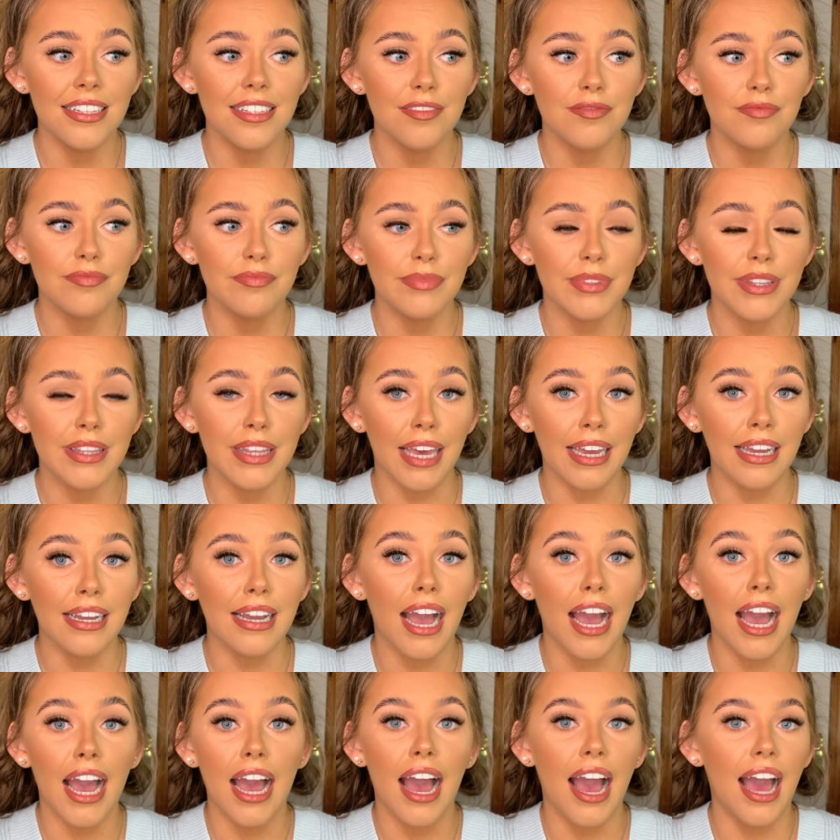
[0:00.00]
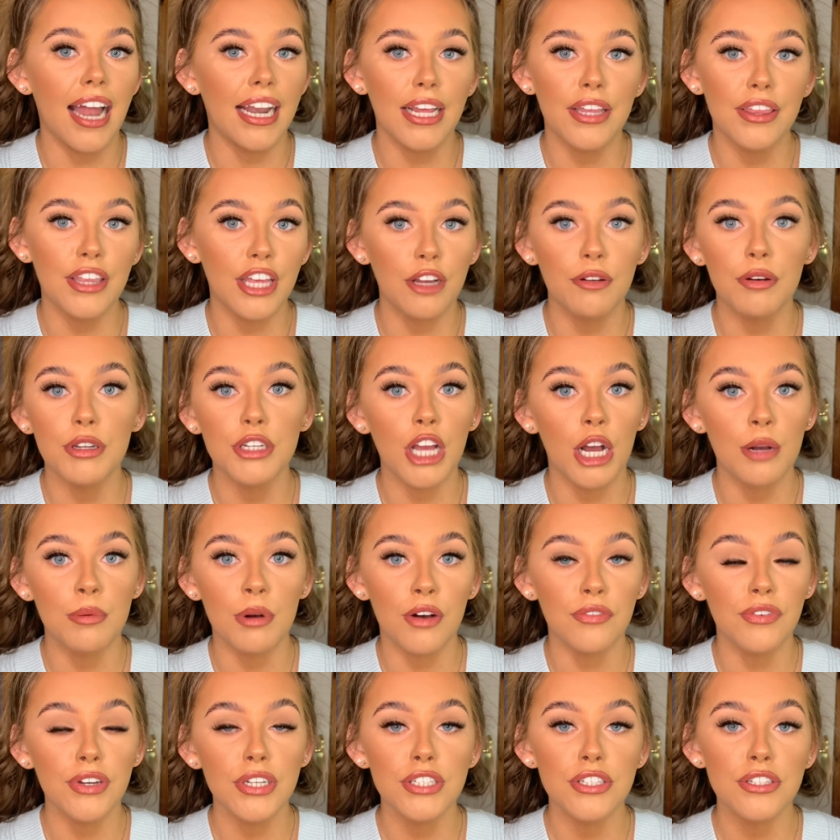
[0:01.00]
think anything would come
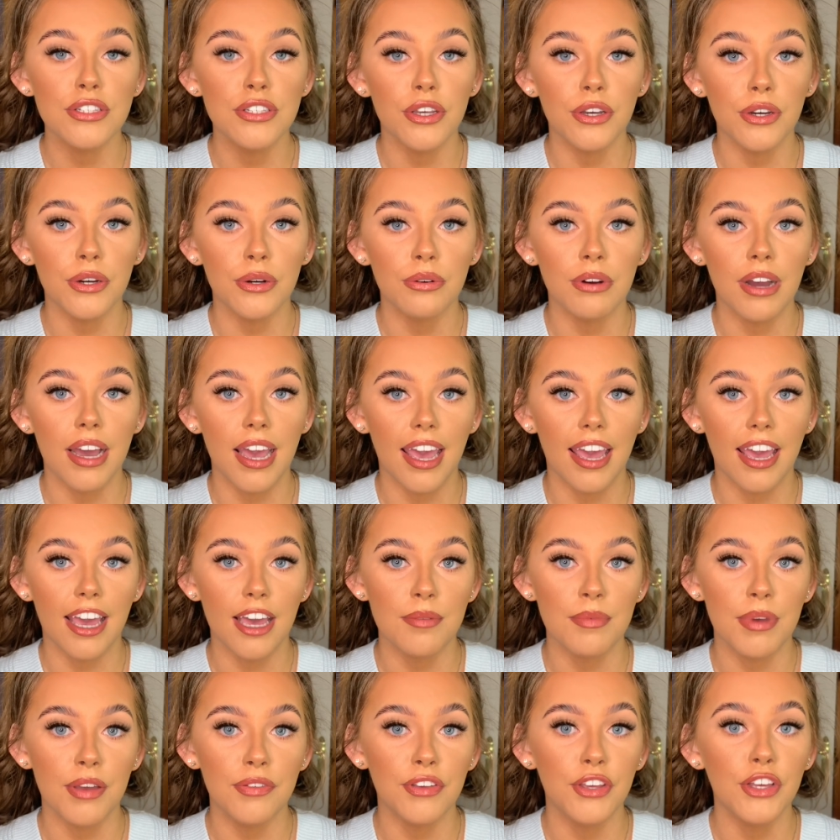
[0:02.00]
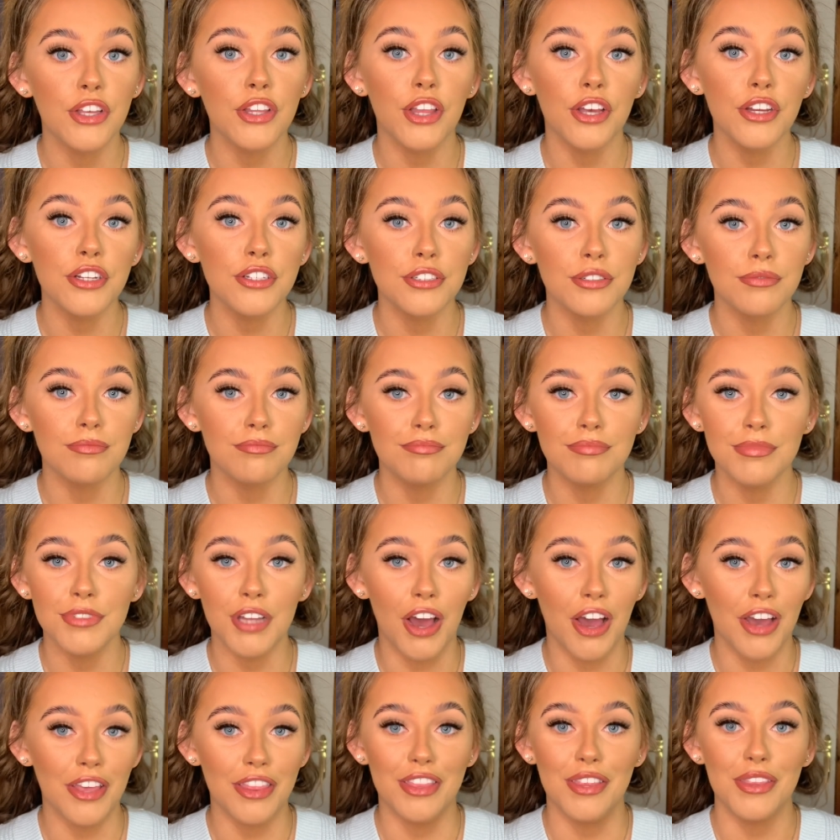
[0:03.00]
of it. So if you looked
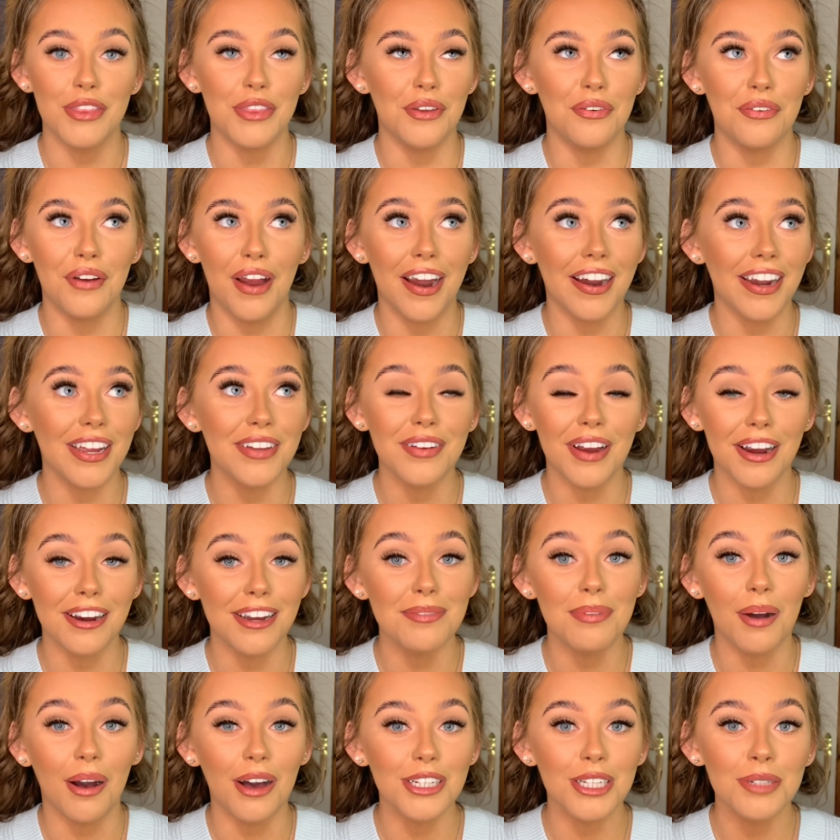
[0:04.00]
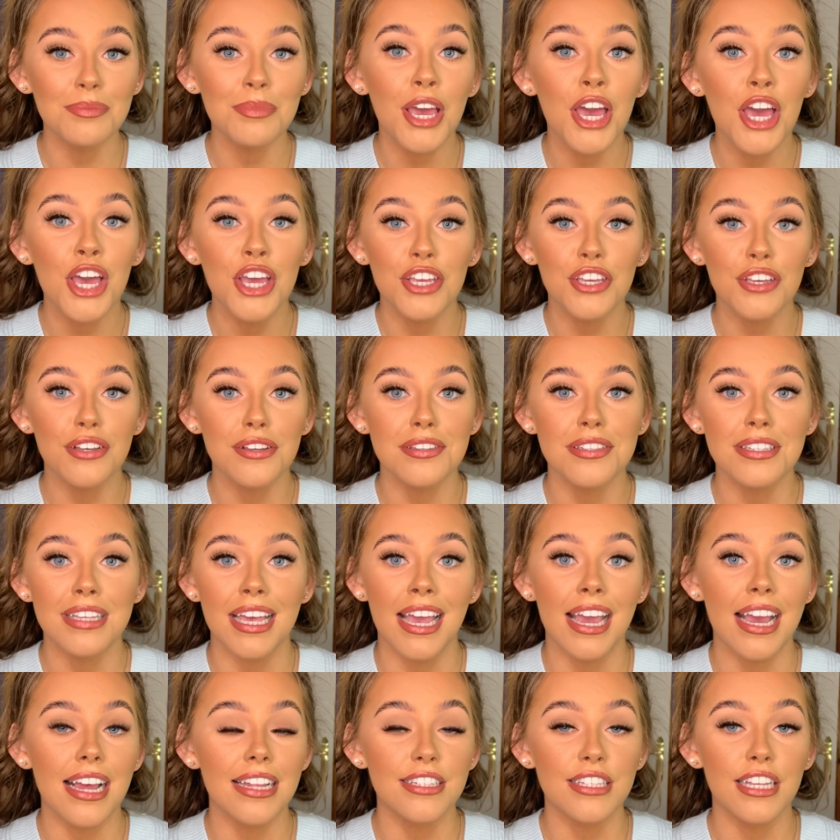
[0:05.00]
down the very, very bottom, you'll
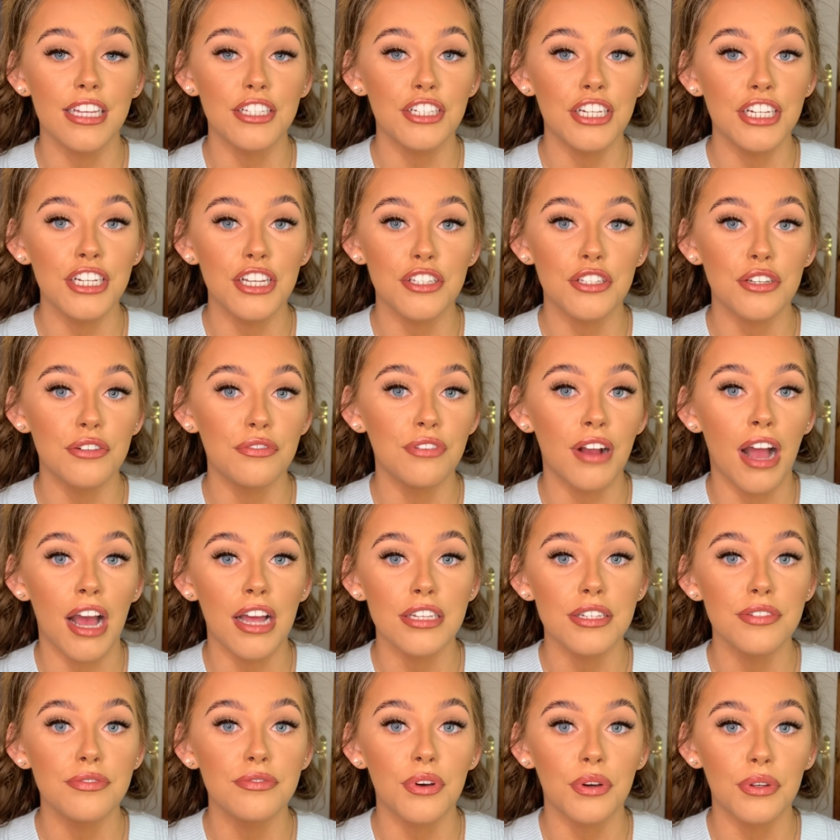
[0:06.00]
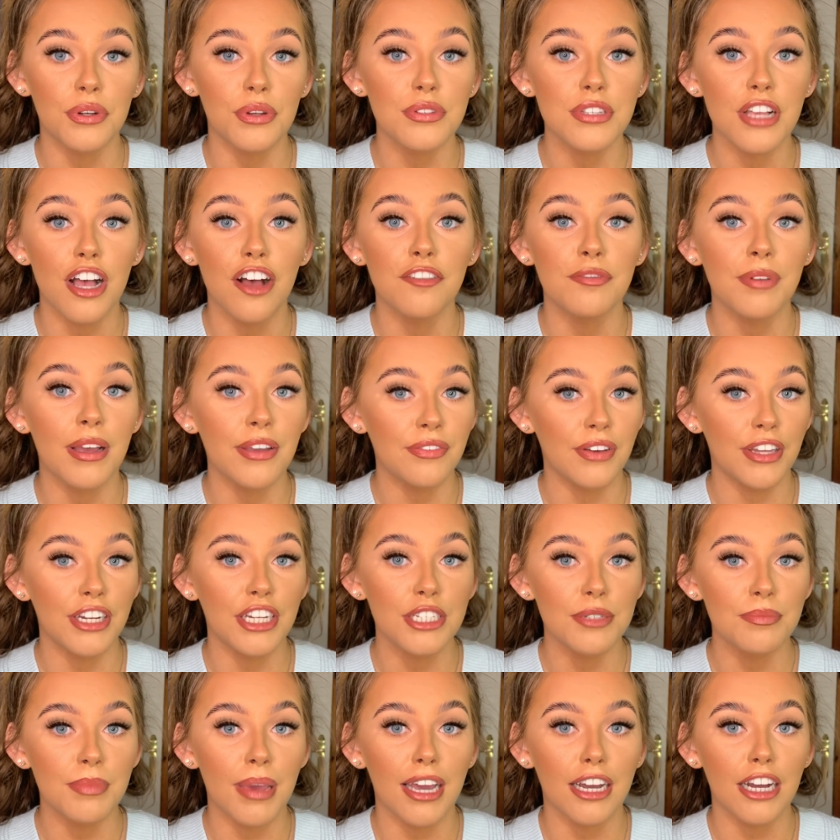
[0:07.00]
see it's literally just random photos of my
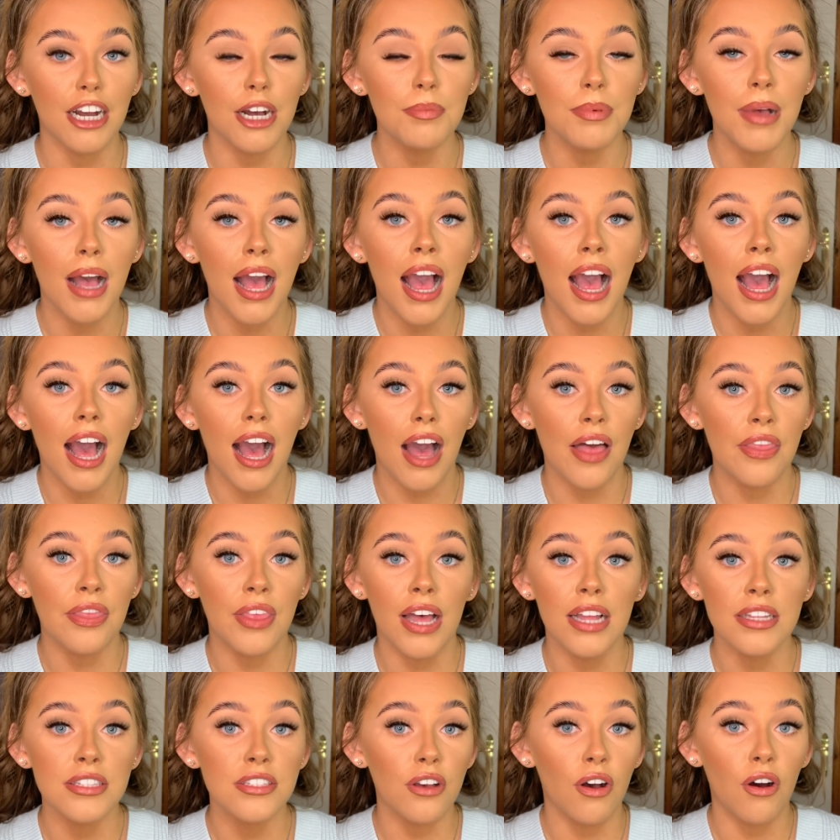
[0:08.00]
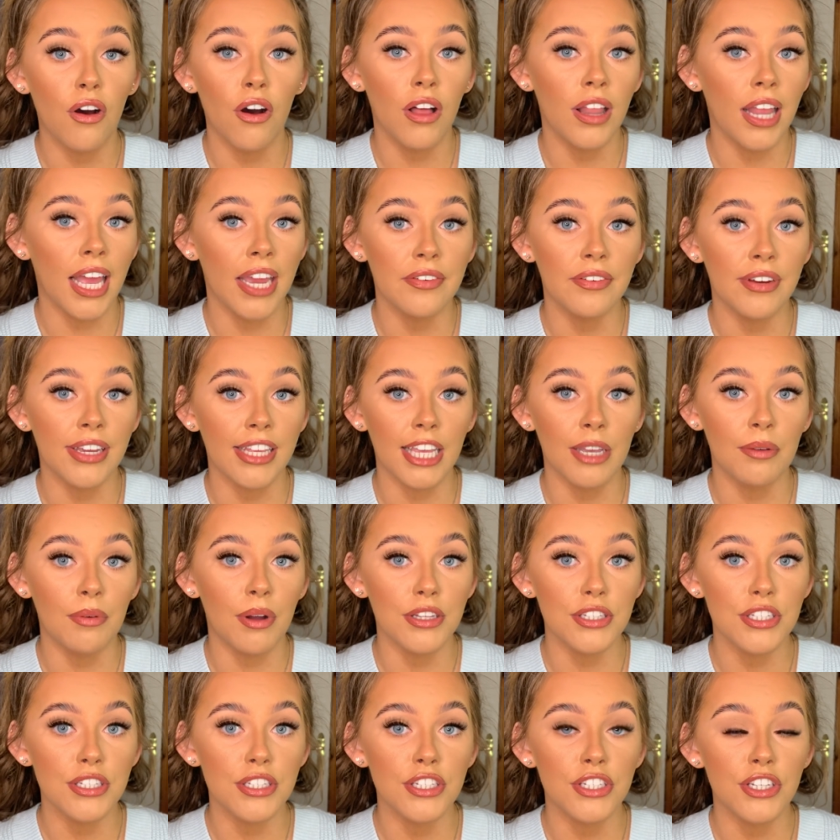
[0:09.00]
finished makeup, and that's all I really
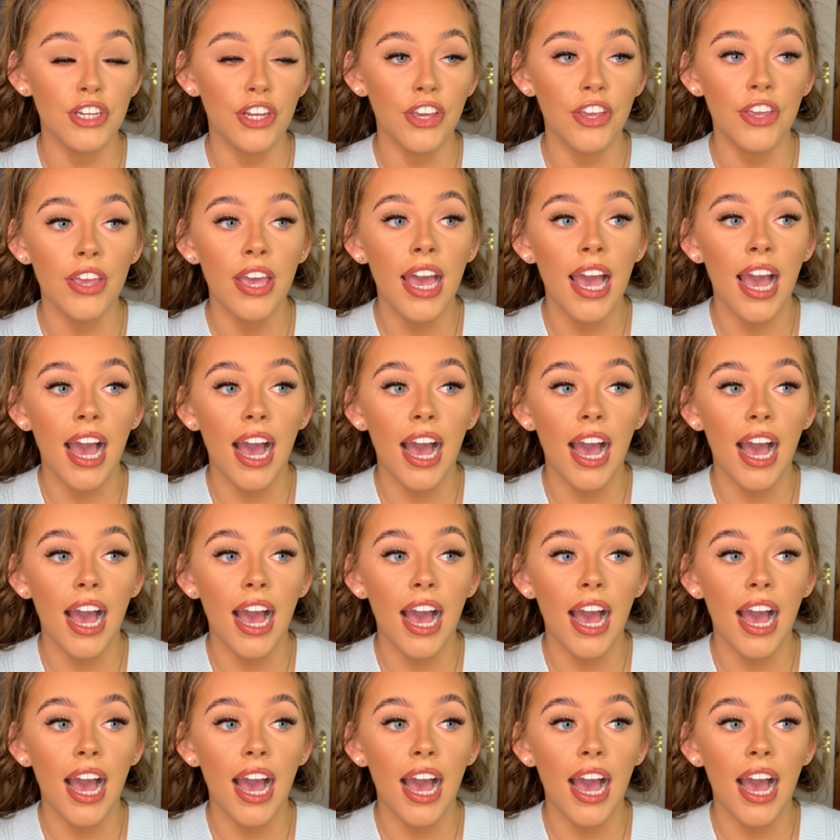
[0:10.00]
wanted to do.